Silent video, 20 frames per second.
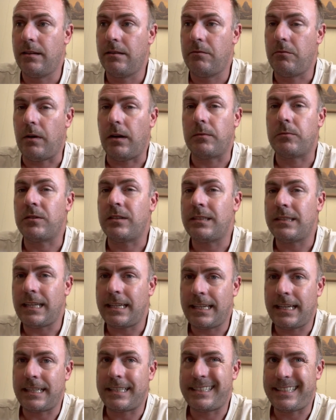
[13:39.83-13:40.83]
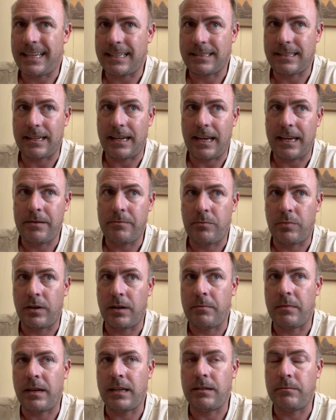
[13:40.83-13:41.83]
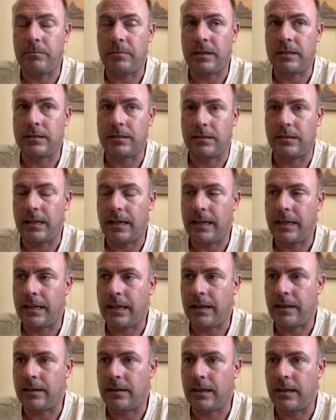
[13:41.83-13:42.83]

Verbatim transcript: Well, I'm going to say next Saturday, but it may be Sunday again.